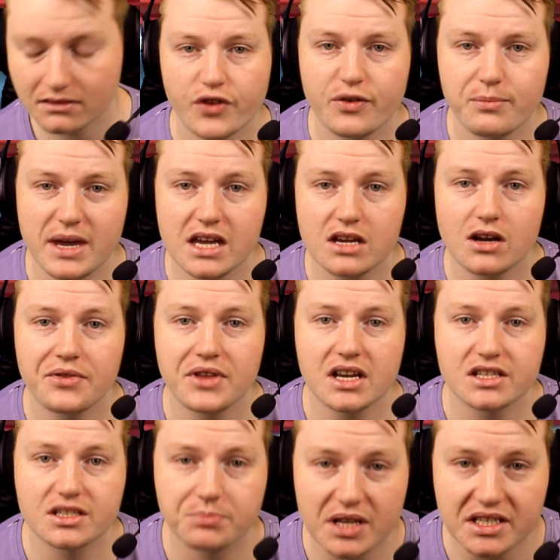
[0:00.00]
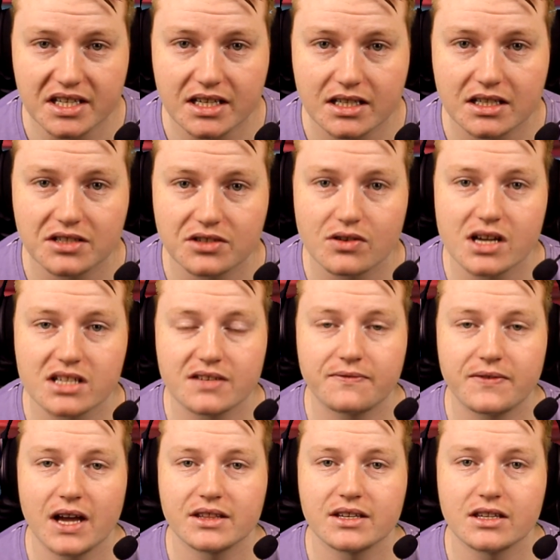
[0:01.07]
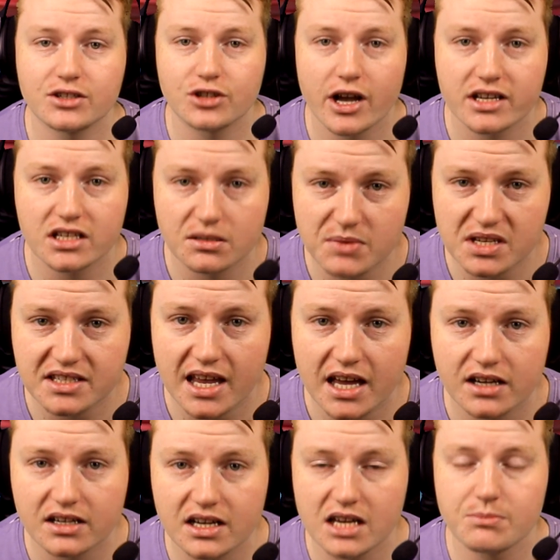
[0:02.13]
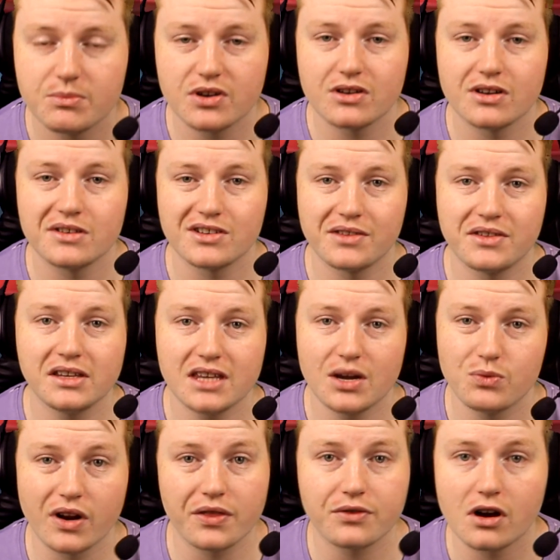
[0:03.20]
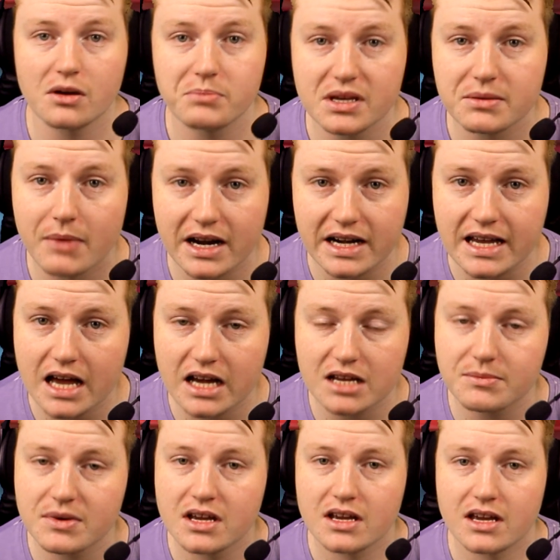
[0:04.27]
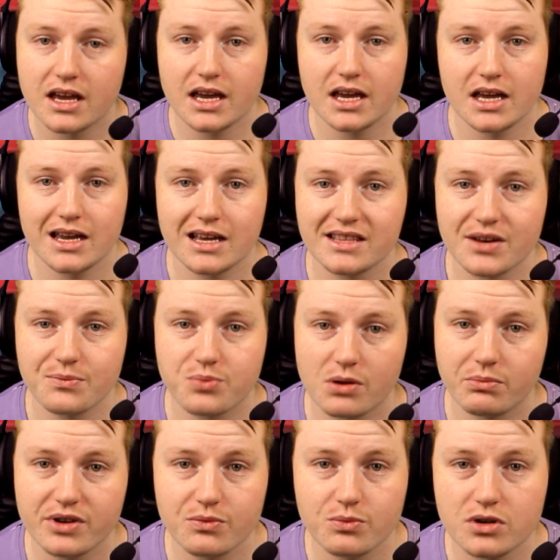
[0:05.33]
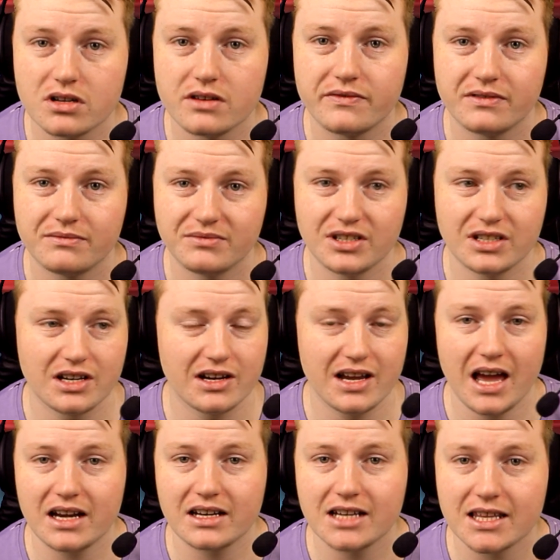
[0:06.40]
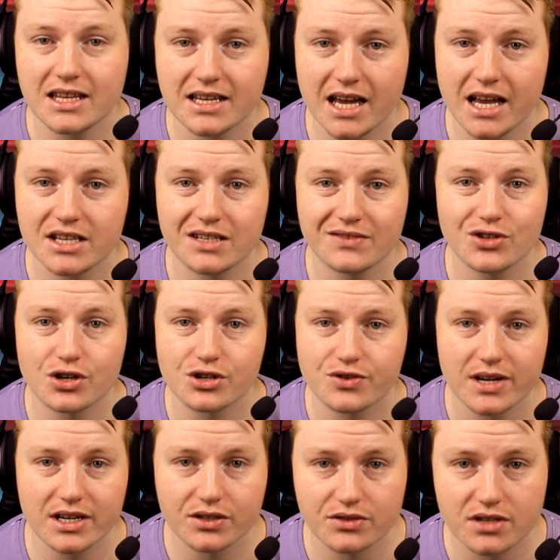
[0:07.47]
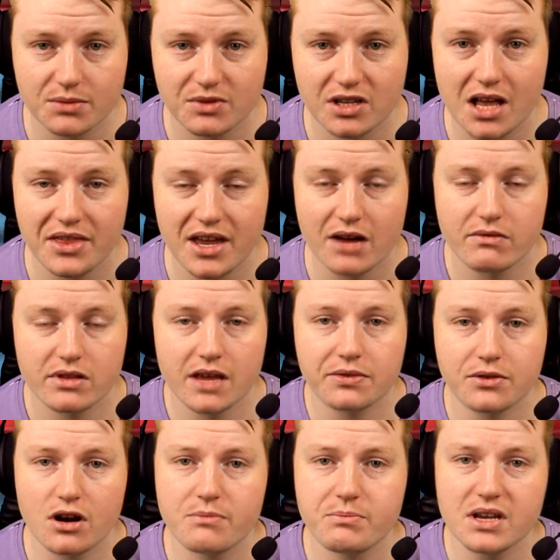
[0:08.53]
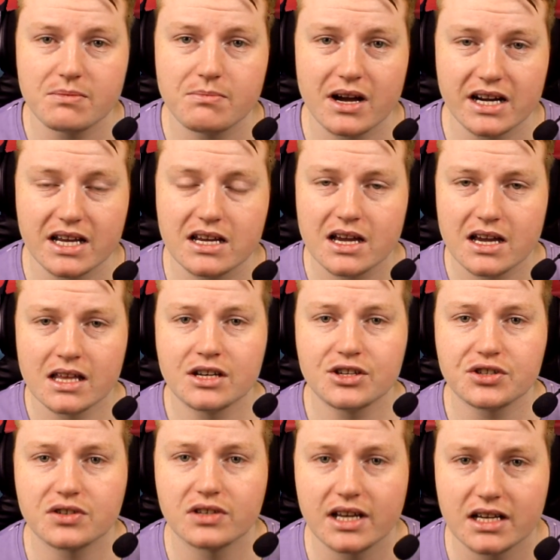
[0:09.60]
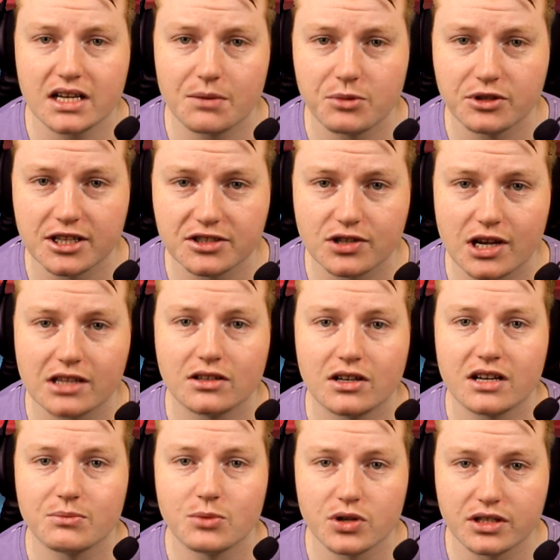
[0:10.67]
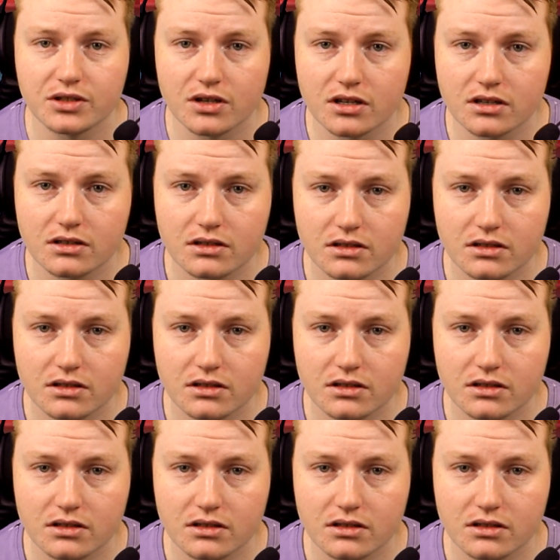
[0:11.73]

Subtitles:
So for me, I think it's a blessing in disguise, the fact that the Tigers have missed out on him, because I think think they would have thrown big money at him, and they probably would have, had another case of Josh Reynolds or something like that, where they've thrown big money and he's just going to end up on the sideline more than not.